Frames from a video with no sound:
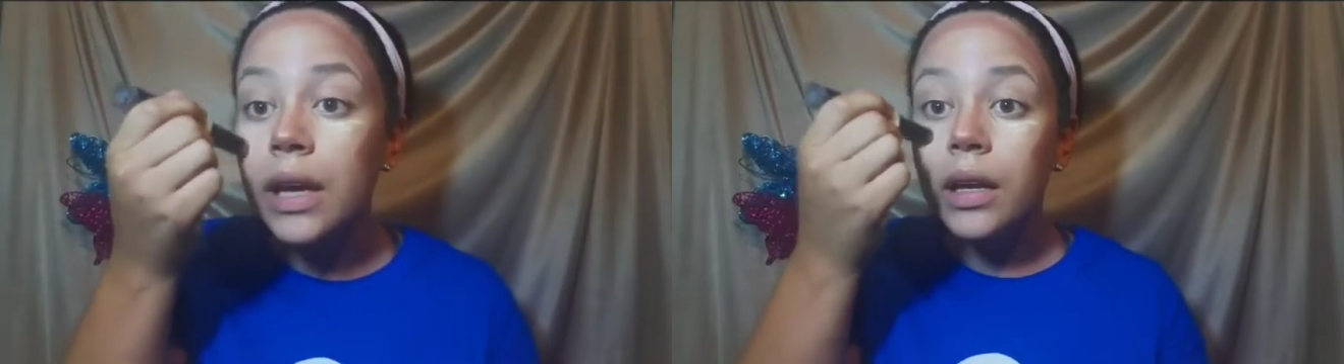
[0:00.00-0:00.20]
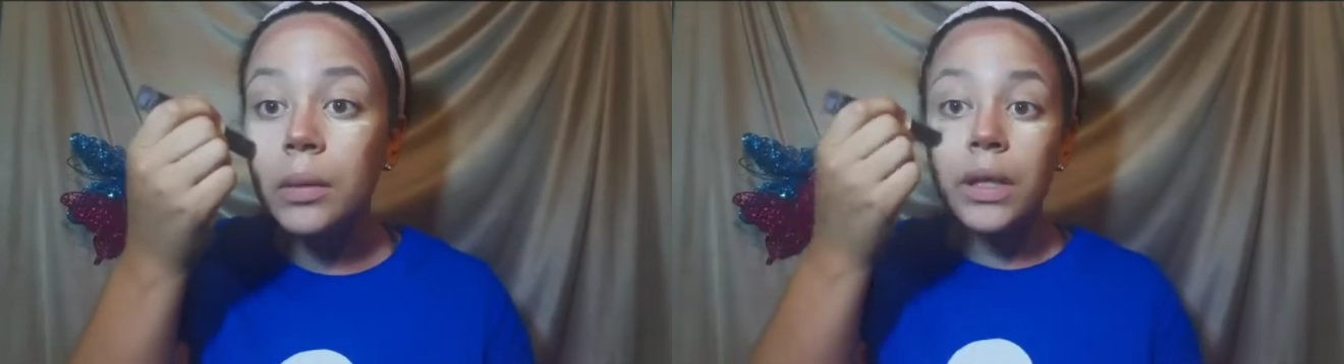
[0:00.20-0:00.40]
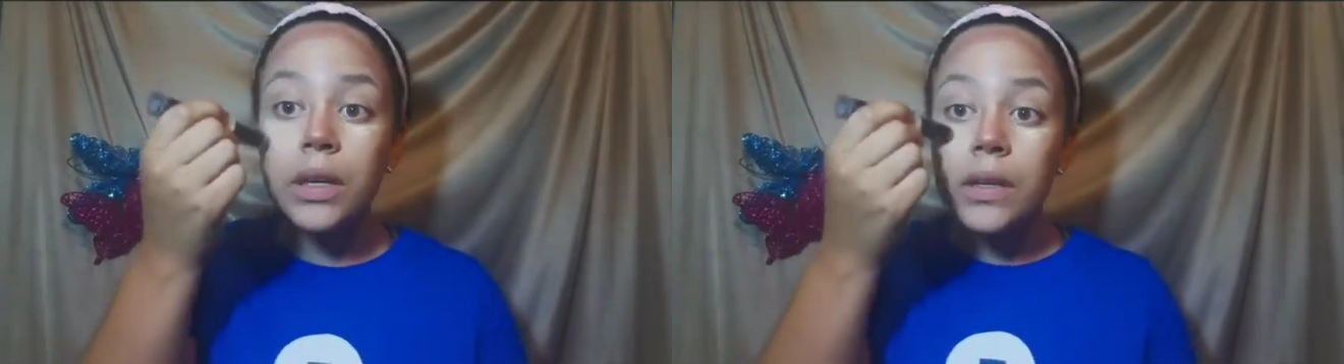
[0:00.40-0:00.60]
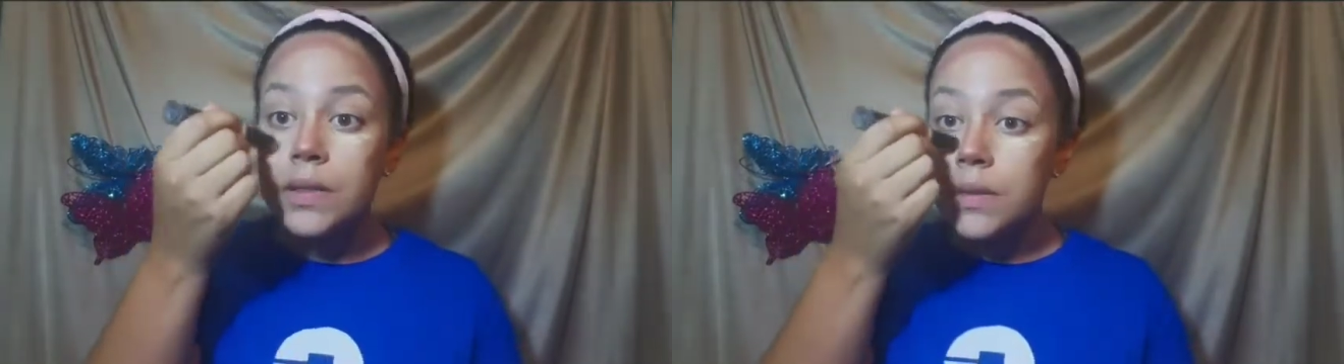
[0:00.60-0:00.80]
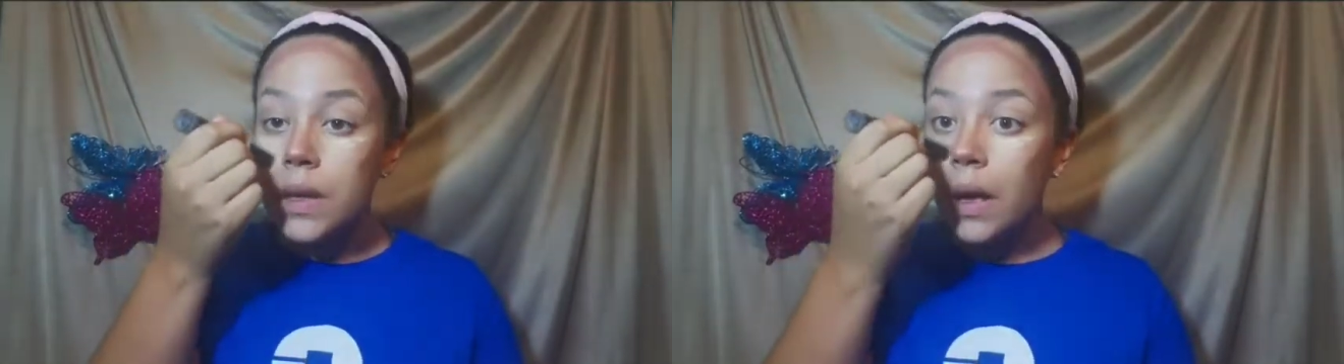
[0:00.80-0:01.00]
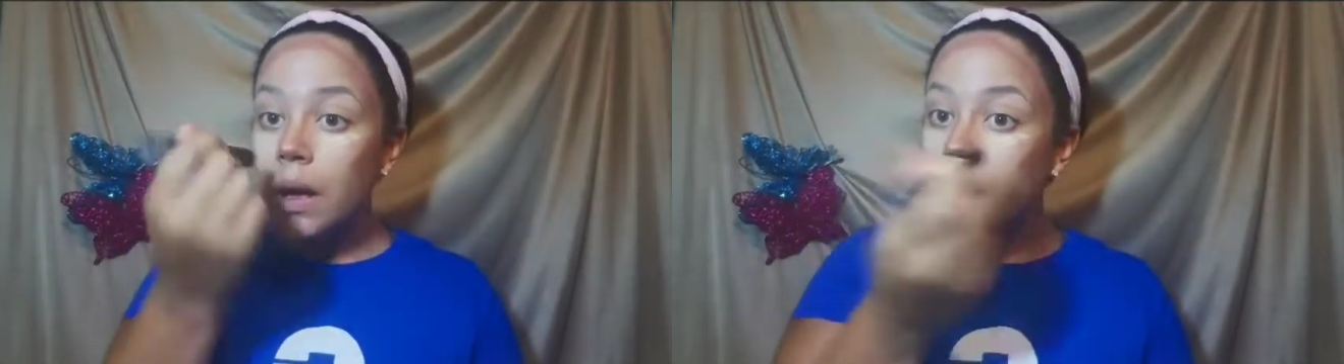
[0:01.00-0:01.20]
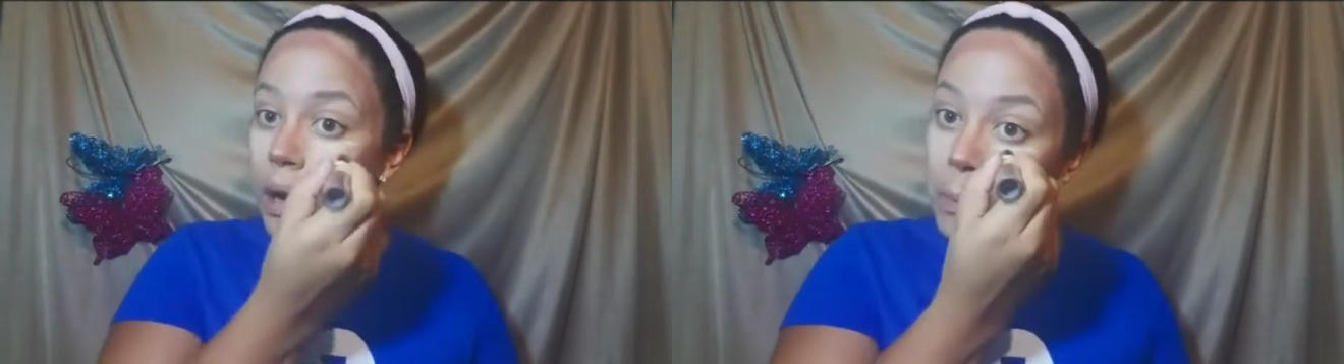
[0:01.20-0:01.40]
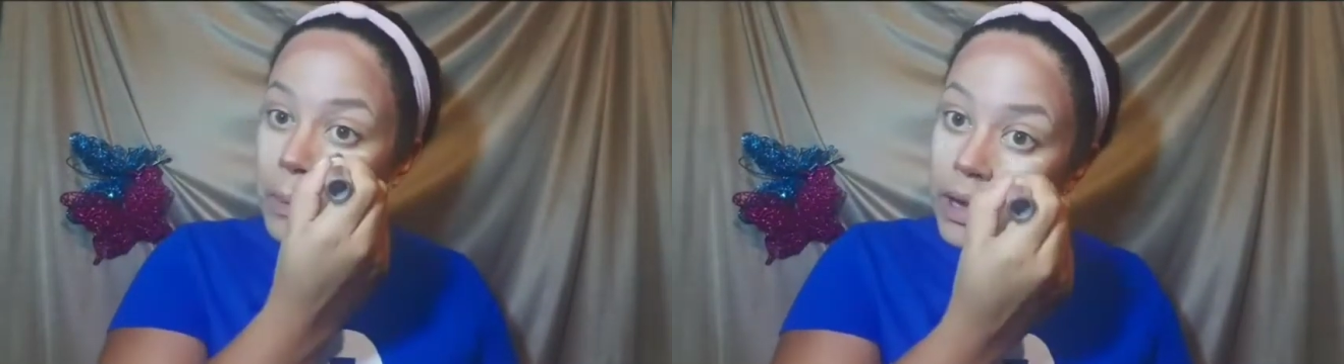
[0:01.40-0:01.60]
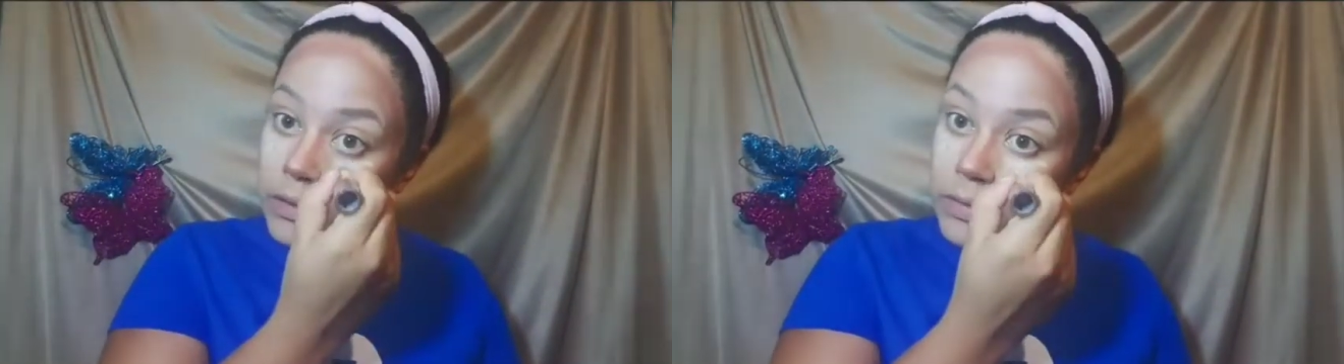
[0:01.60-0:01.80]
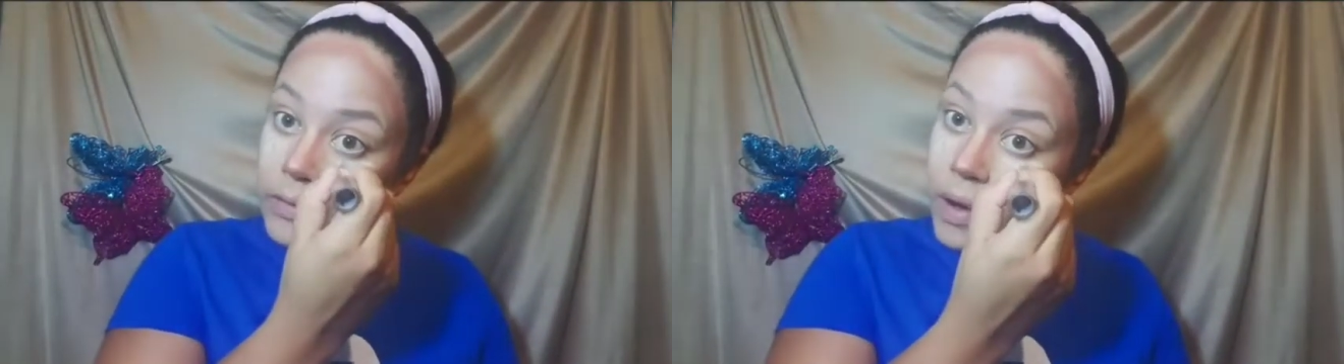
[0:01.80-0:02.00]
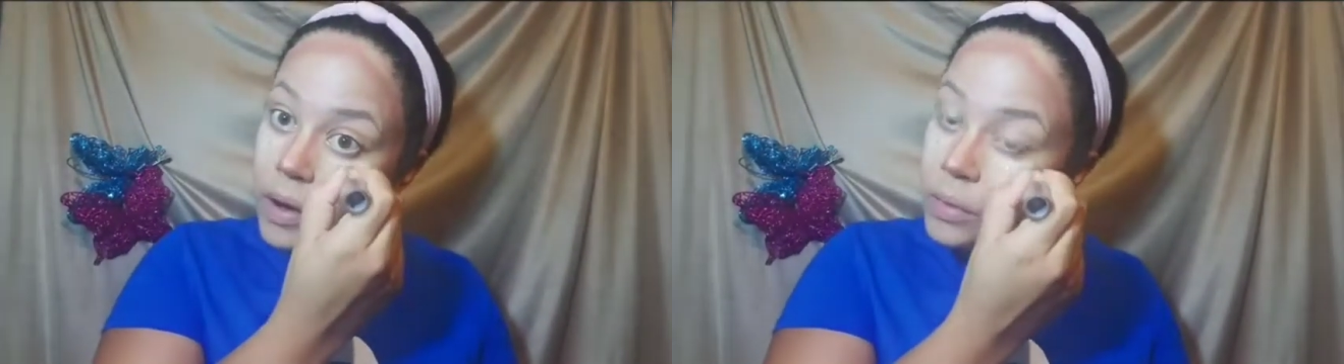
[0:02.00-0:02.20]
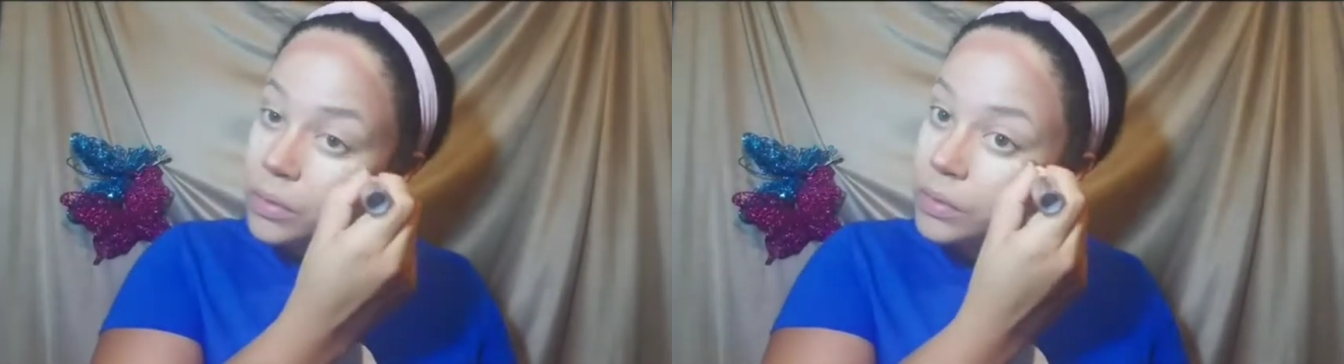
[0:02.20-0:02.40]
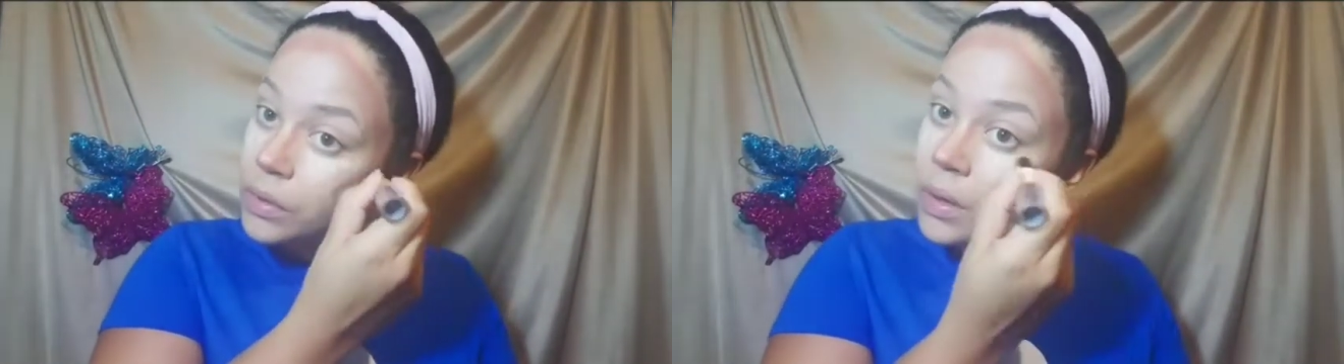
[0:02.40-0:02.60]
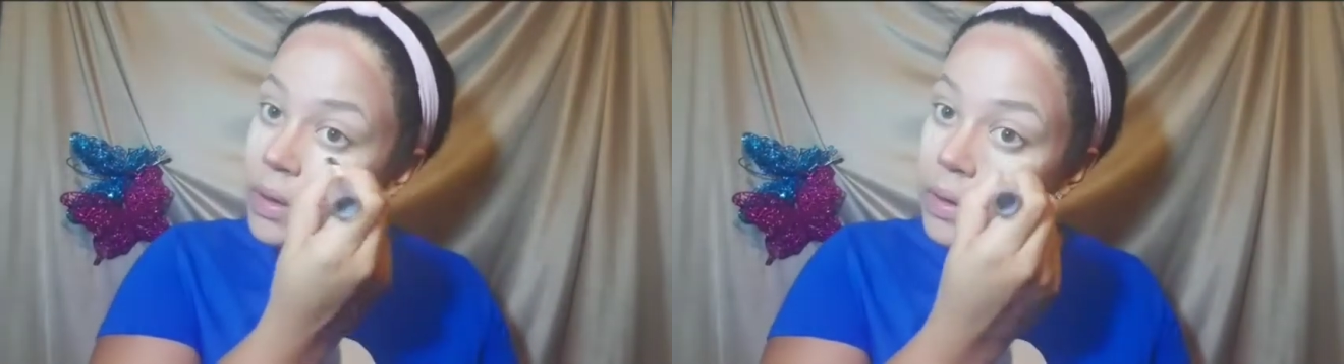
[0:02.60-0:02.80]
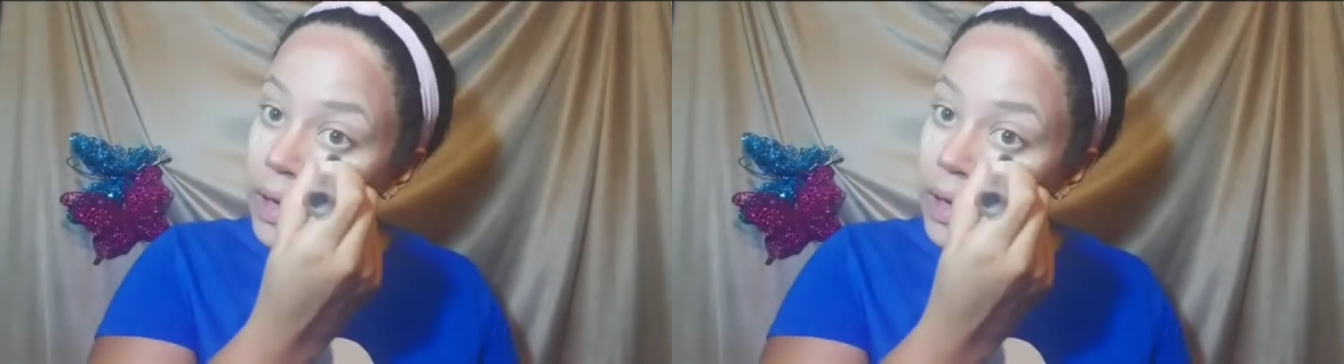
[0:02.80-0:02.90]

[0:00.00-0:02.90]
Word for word: second because my phone,